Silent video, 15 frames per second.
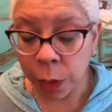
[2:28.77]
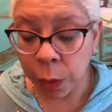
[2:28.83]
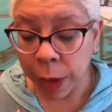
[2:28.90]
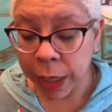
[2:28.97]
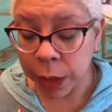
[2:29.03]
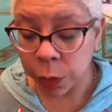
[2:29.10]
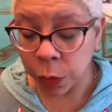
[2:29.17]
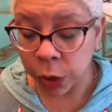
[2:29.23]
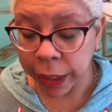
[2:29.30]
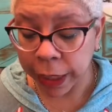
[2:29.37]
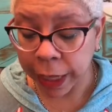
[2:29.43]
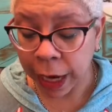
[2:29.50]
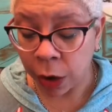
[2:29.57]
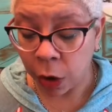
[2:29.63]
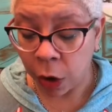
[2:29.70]
otherwise
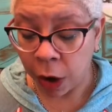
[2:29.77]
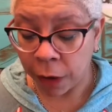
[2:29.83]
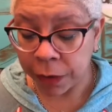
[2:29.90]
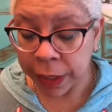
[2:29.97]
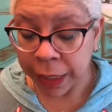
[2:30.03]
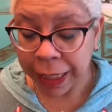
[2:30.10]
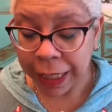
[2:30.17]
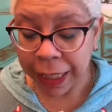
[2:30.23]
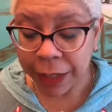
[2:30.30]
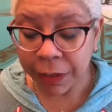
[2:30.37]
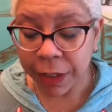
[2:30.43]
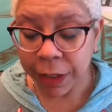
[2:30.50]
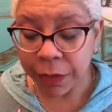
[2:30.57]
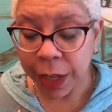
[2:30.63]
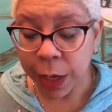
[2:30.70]
working out often,
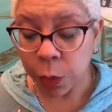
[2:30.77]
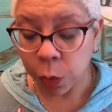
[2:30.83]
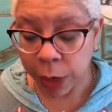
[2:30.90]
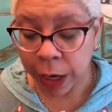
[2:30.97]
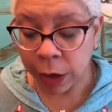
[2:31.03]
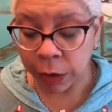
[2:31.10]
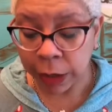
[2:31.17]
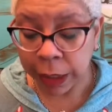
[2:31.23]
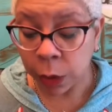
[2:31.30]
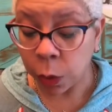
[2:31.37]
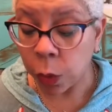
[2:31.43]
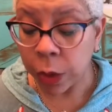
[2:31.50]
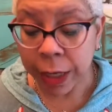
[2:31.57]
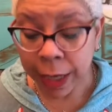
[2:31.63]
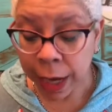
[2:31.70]
even if they rarely
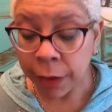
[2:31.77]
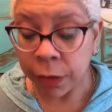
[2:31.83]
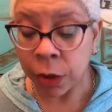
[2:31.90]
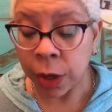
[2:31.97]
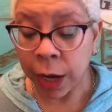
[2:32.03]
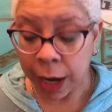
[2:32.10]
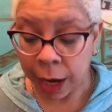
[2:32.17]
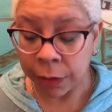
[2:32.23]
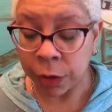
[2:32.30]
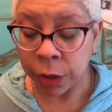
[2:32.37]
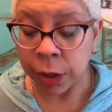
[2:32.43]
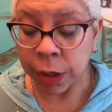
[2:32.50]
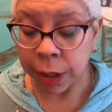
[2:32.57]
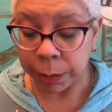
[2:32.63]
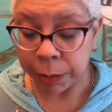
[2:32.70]
or never
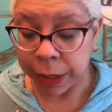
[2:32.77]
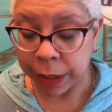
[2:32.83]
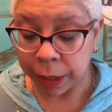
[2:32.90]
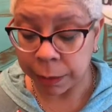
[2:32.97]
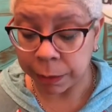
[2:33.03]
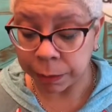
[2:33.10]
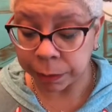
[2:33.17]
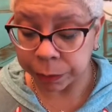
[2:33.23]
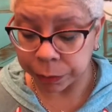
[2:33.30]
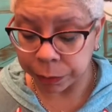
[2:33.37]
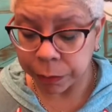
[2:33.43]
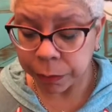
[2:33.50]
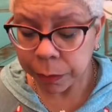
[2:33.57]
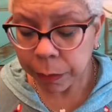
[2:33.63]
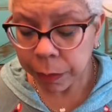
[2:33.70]
ever competed.
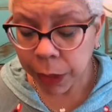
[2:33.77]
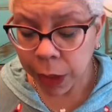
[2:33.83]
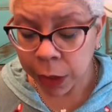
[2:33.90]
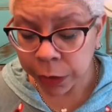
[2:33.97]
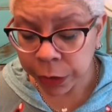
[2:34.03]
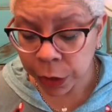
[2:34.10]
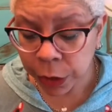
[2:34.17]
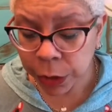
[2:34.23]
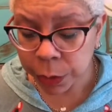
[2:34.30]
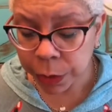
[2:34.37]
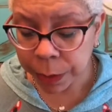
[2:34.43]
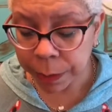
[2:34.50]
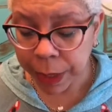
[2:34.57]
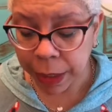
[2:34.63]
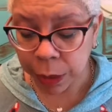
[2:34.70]
Those were
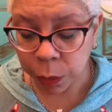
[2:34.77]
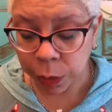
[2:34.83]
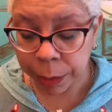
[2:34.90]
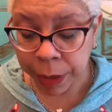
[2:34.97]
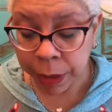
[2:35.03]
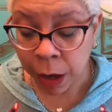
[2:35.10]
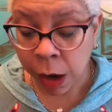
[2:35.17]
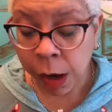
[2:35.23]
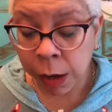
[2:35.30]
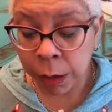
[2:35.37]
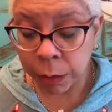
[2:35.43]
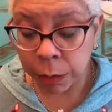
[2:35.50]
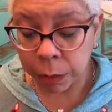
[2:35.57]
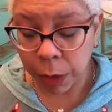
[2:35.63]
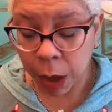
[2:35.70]
the men and women,
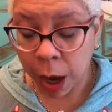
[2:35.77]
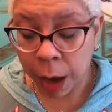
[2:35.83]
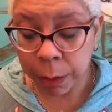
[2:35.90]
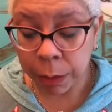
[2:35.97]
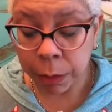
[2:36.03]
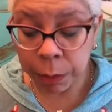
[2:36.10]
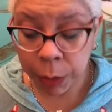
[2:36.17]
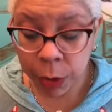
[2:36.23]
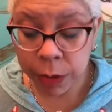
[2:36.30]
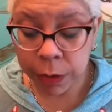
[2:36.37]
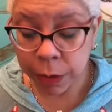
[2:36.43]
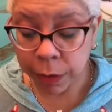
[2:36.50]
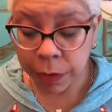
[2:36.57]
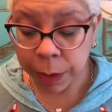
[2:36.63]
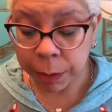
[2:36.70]

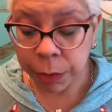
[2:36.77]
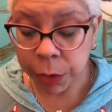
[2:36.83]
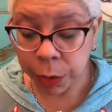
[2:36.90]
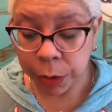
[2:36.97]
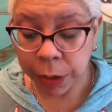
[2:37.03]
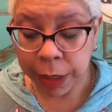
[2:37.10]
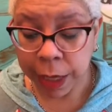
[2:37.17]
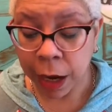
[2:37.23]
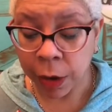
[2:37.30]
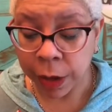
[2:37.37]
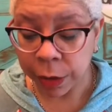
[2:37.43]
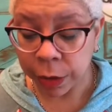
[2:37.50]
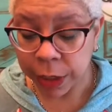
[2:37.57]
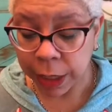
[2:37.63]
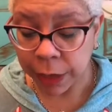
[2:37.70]
most of them who are now
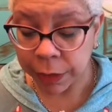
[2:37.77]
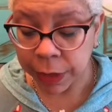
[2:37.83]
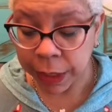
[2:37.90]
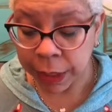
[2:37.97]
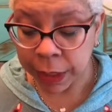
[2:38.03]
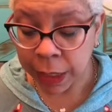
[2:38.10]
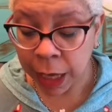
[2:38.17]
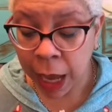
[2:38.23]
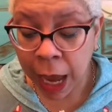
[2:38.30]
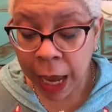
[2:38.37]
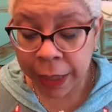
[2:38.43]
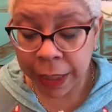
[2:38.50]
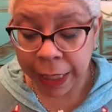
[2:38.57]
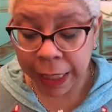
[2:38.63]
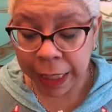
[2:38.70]
in their 70s,
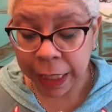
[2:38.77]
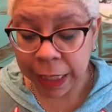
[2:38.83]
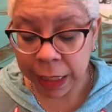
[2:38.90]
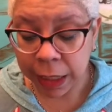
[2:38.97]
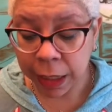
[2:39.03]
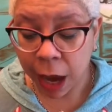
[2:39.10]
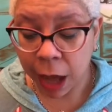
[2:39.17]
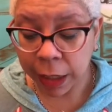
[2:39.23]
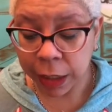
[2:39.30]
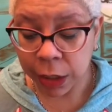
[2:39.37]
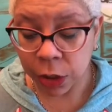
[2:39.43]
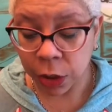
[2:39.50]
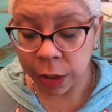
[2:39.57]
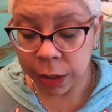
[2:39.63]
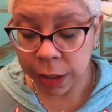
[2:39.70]
that he and his colleagues
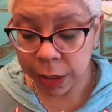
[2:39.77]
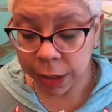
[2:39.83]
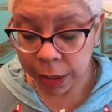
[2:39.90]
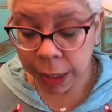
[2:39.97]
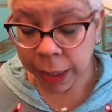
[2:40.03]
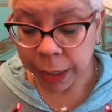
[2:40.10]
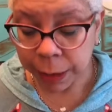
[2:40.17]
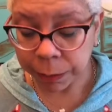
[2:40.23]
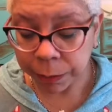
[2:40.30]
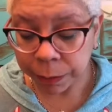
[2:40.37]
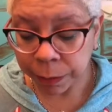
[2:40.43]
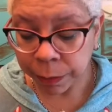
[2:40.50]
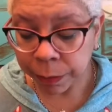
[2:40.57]
start to study.